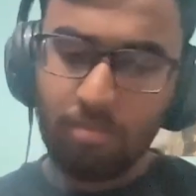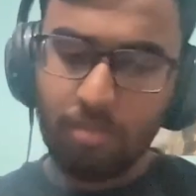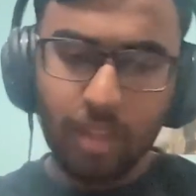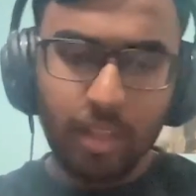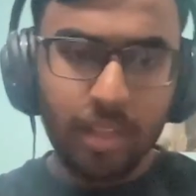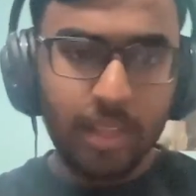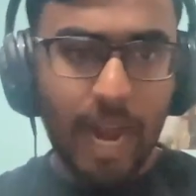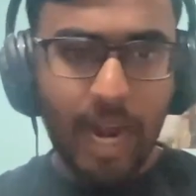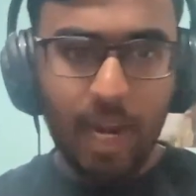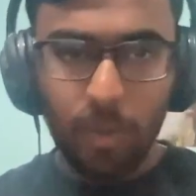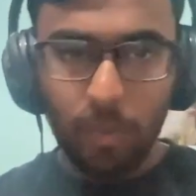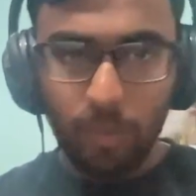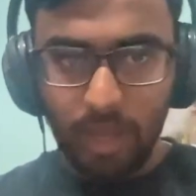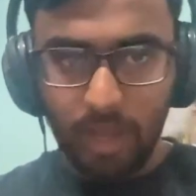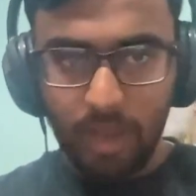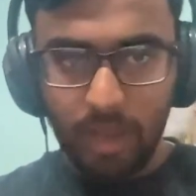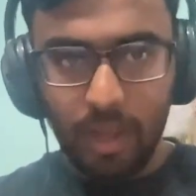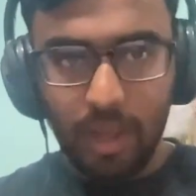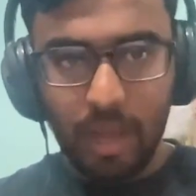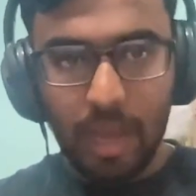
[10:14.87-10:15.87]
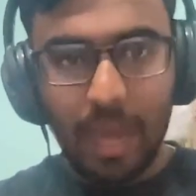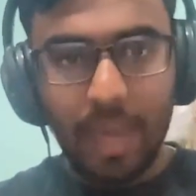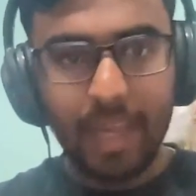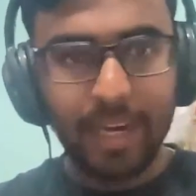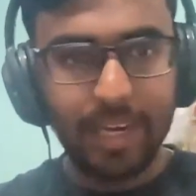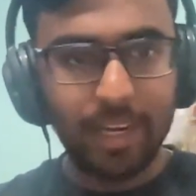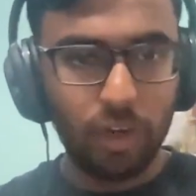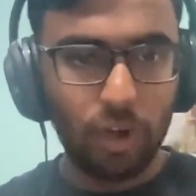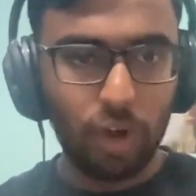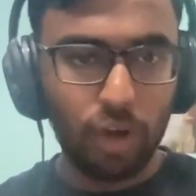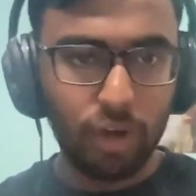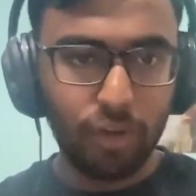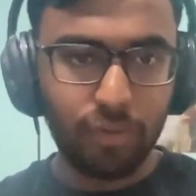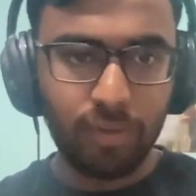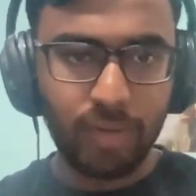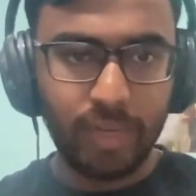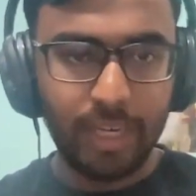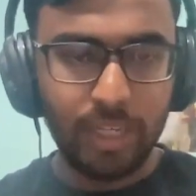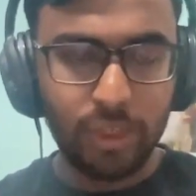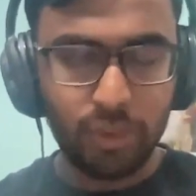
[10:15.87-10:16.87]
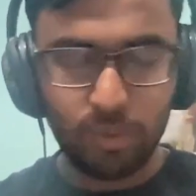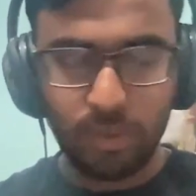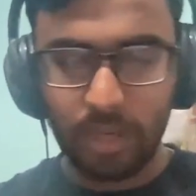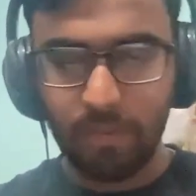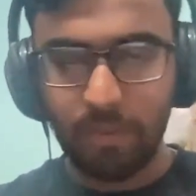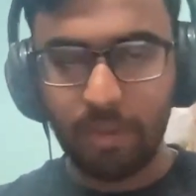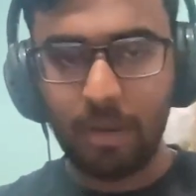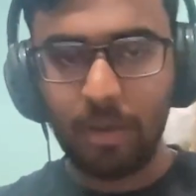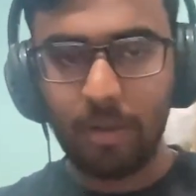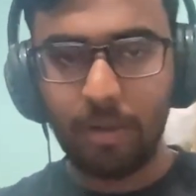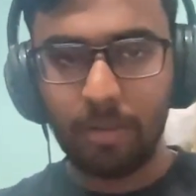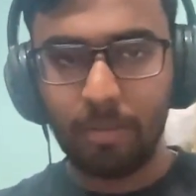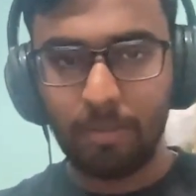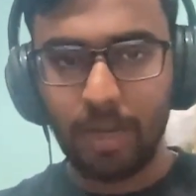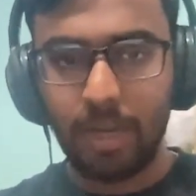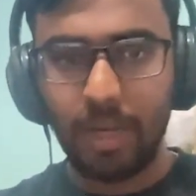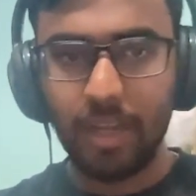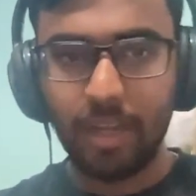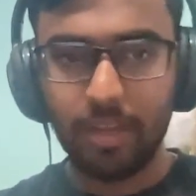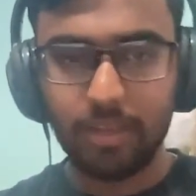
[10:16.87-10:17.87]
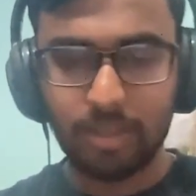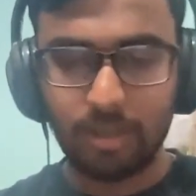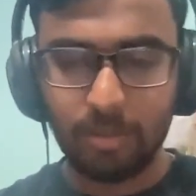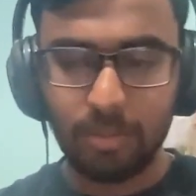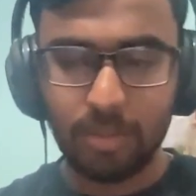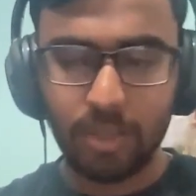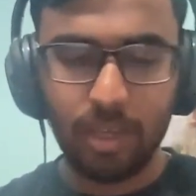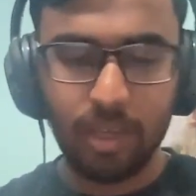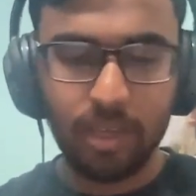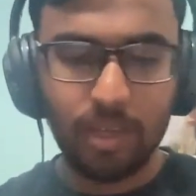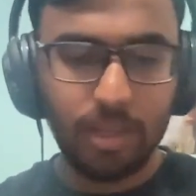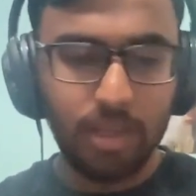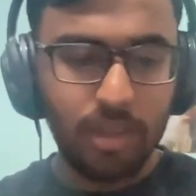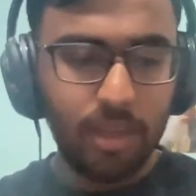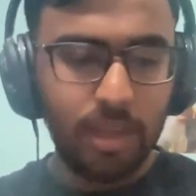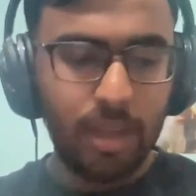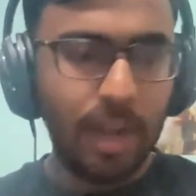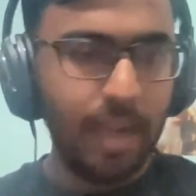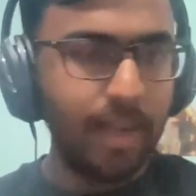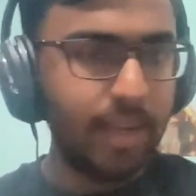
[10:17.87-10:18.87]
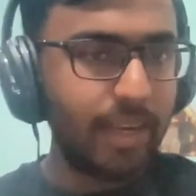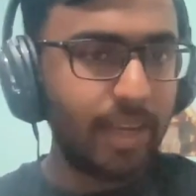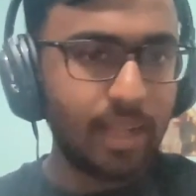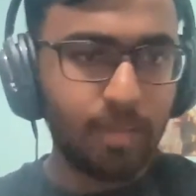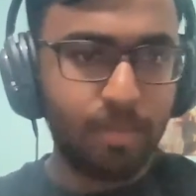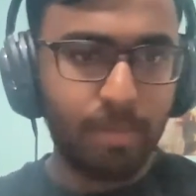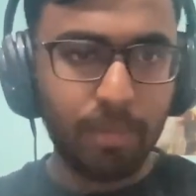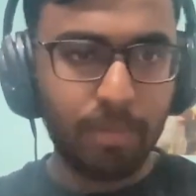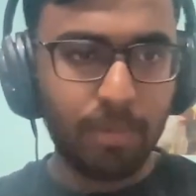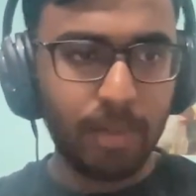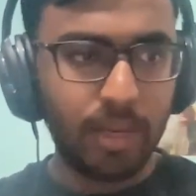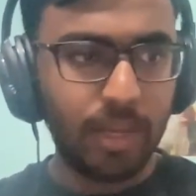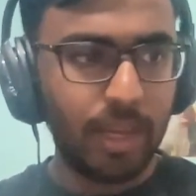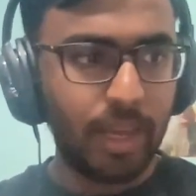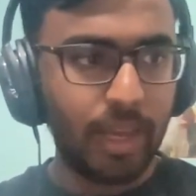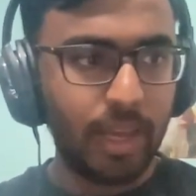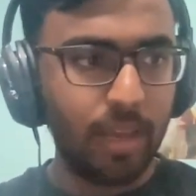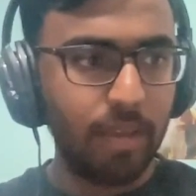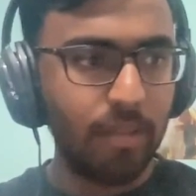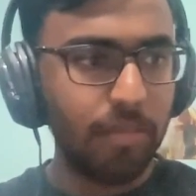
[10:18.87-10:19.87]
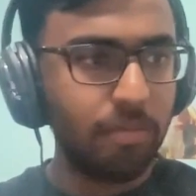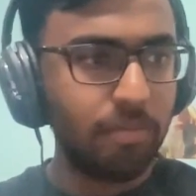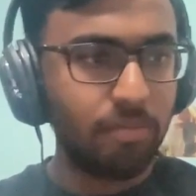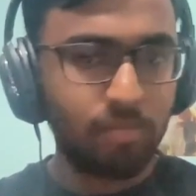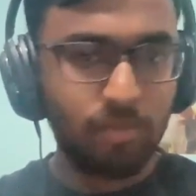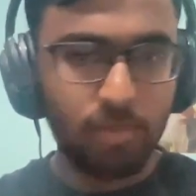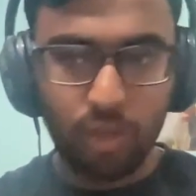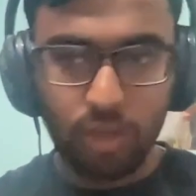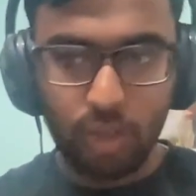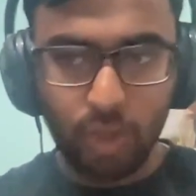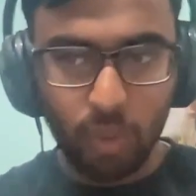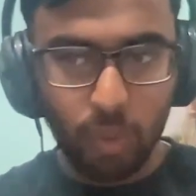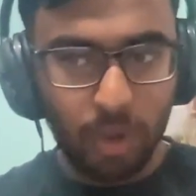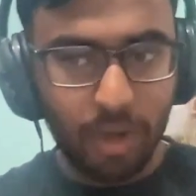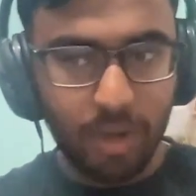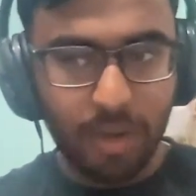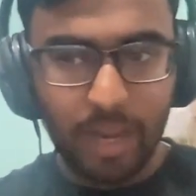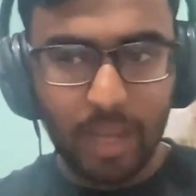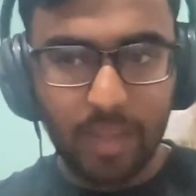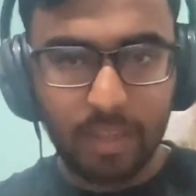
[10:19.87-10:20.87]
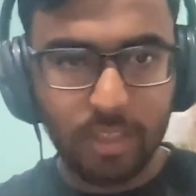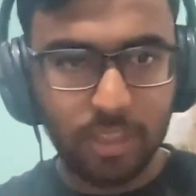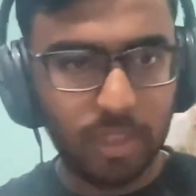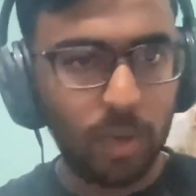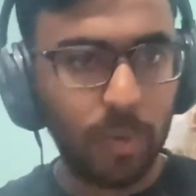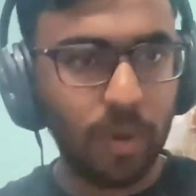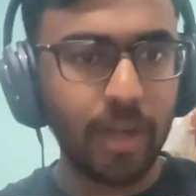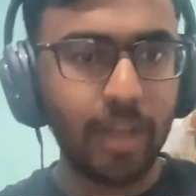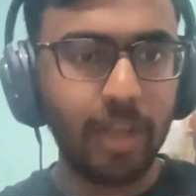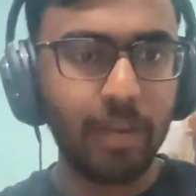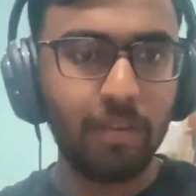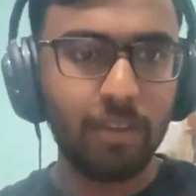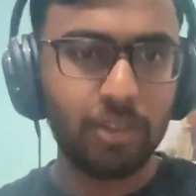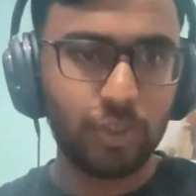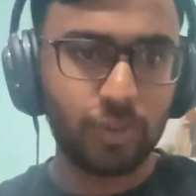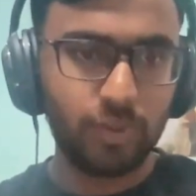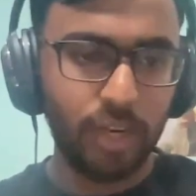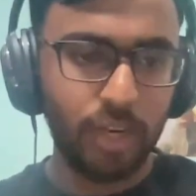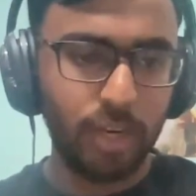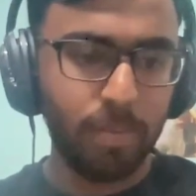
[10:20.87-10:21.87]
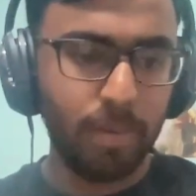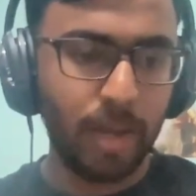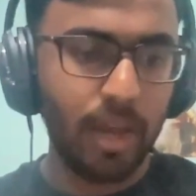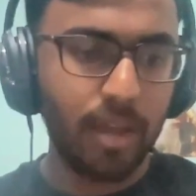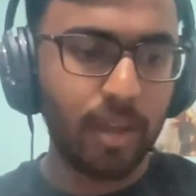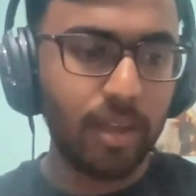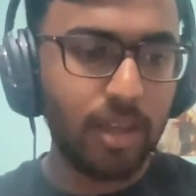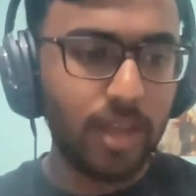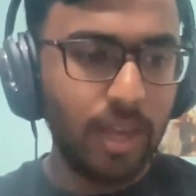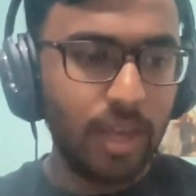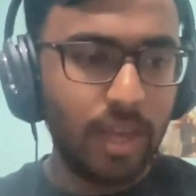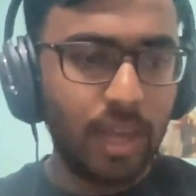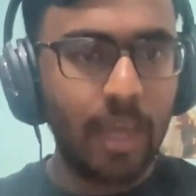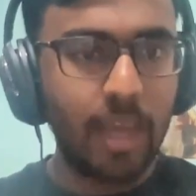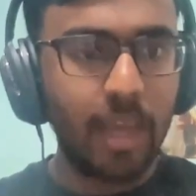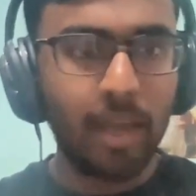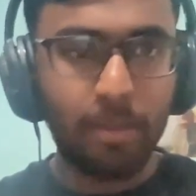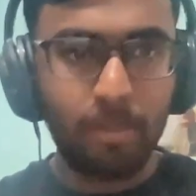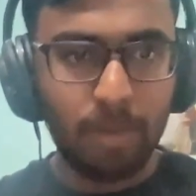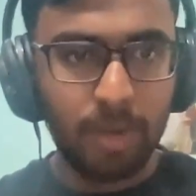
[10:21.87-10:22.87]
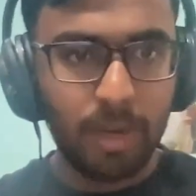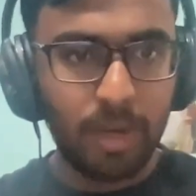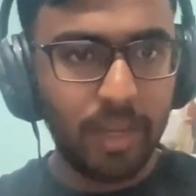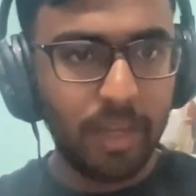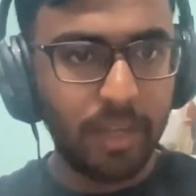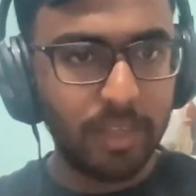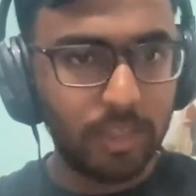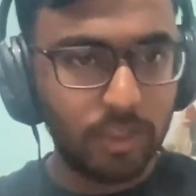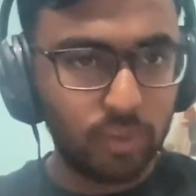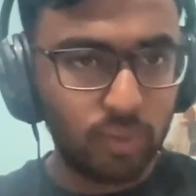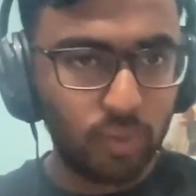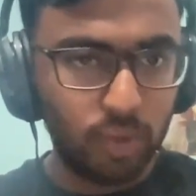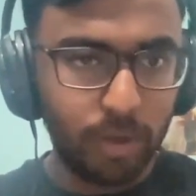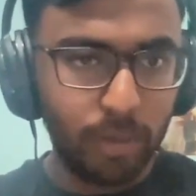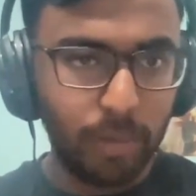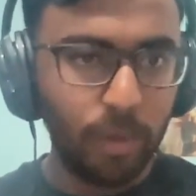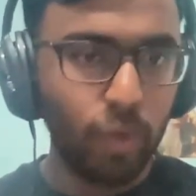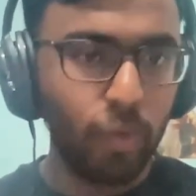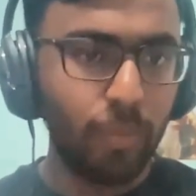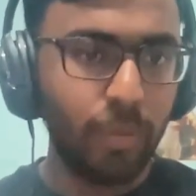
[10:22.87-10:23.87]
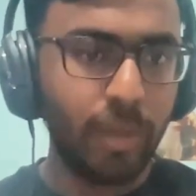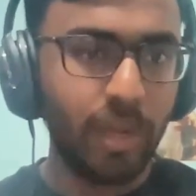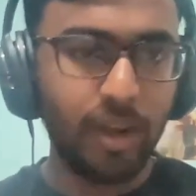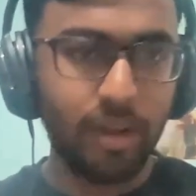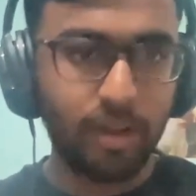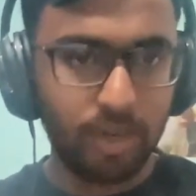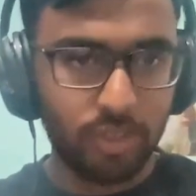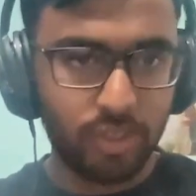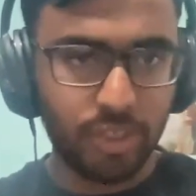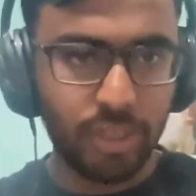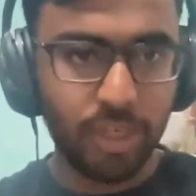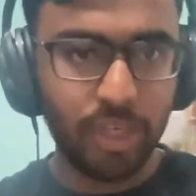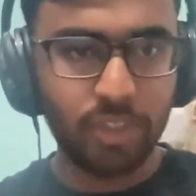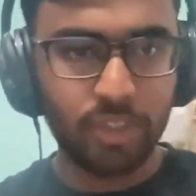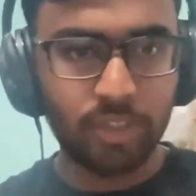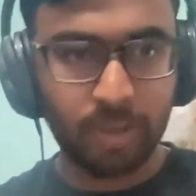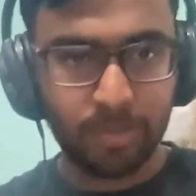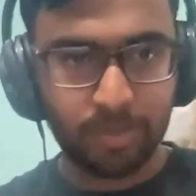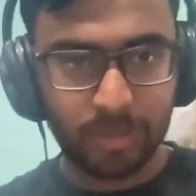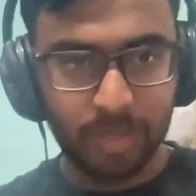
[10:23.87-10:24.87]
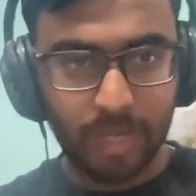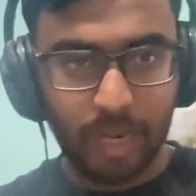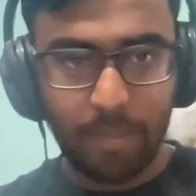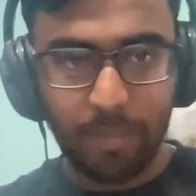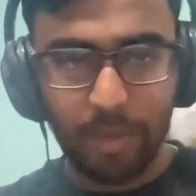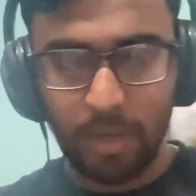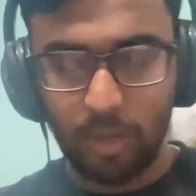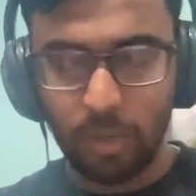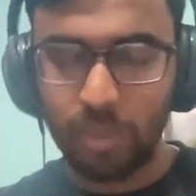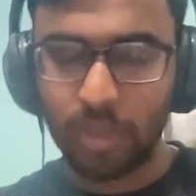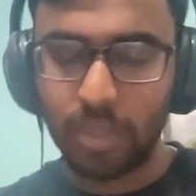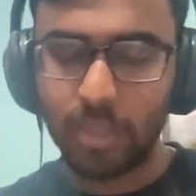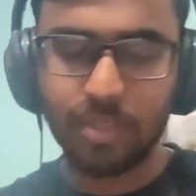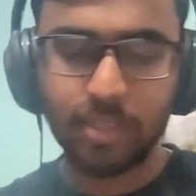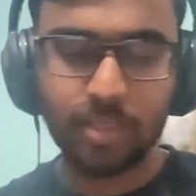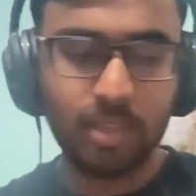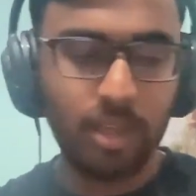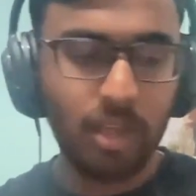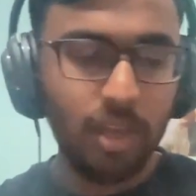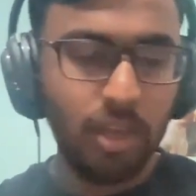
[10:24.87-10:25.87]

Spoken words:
that way, I get a lot of leads whenever I'm building something. I tell people, hey, you want to try this out and give us feedback. Hey, I'm building this. Would you be interested in subscribing to this?